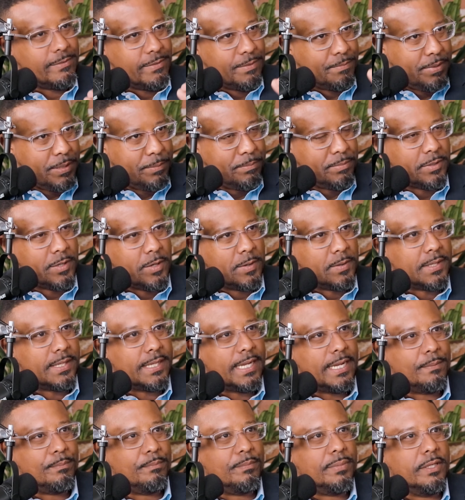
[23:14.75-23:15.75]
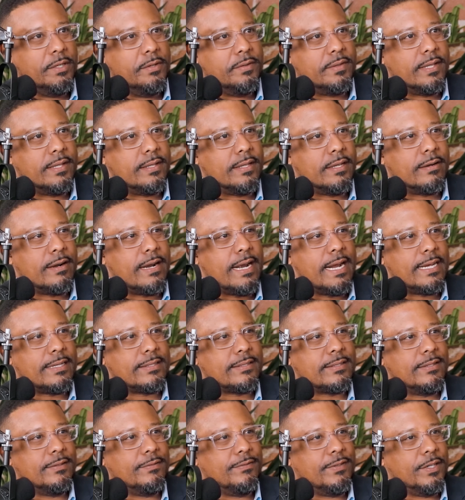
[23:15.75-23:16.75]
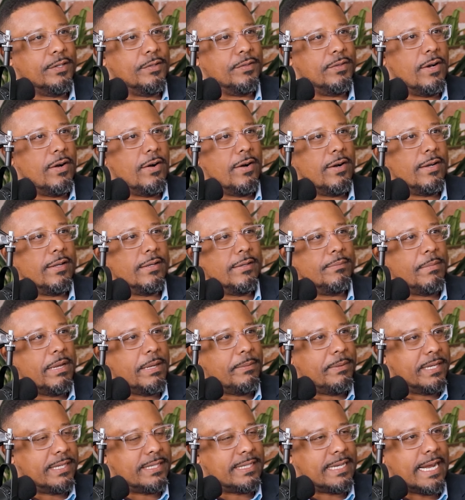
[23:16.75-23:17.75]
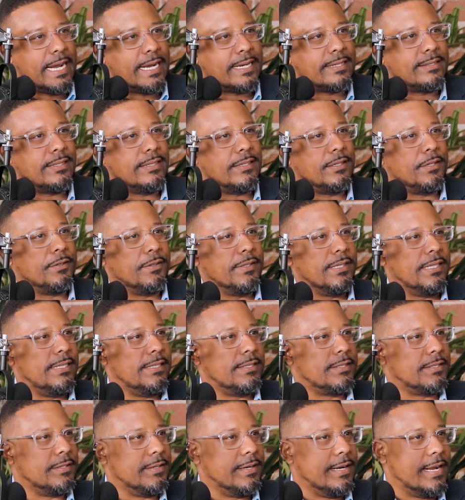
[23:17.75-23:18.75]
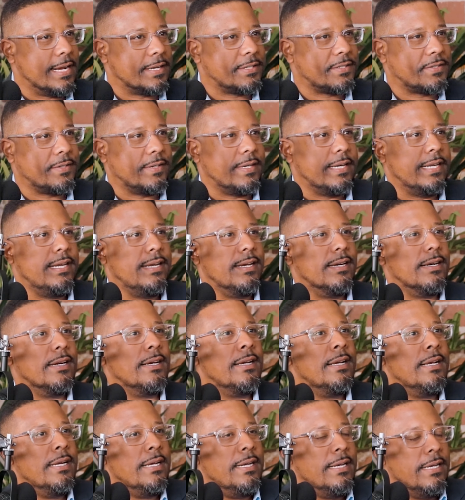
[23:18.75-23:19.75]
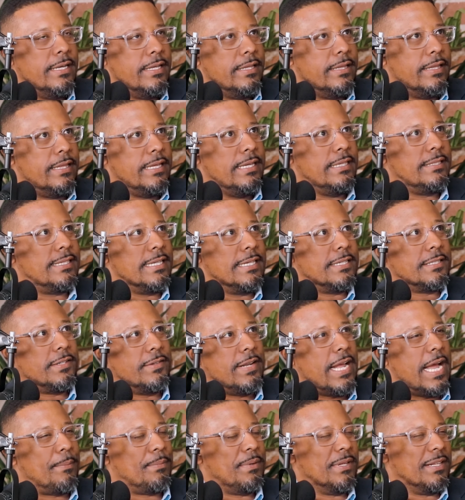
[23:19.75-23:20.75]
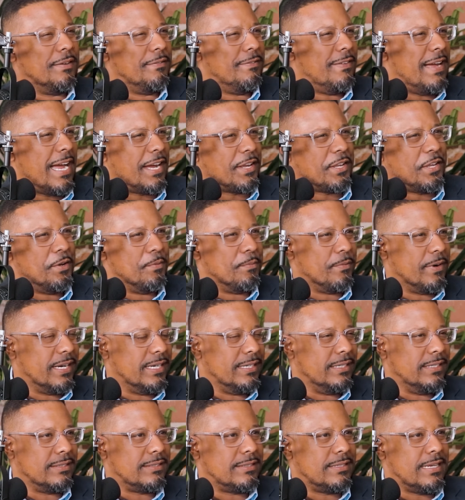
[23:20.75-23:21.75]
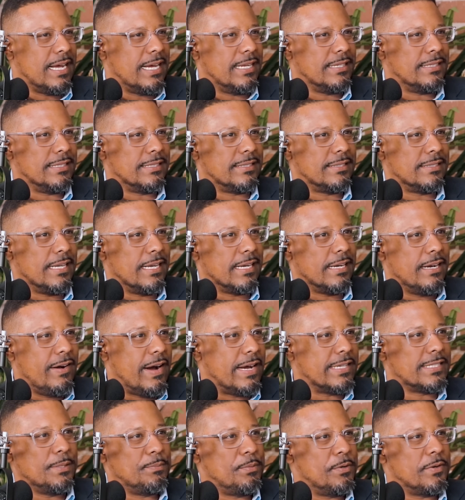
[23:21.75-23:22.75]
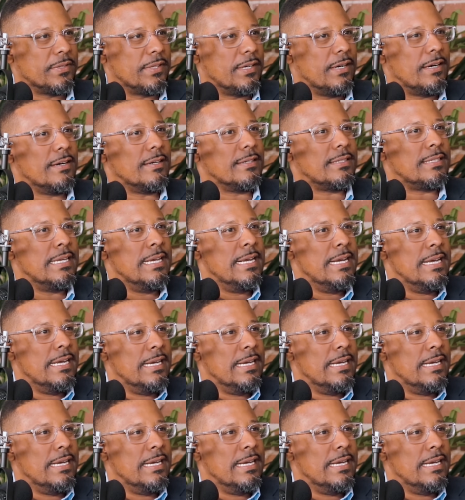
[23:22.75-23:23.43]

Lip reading: When people go into that booth and they're asked to vote on maybe a tax increase or an extra here, these things don't happen in a vacuum, right? It's not just like, oh, I support the arts.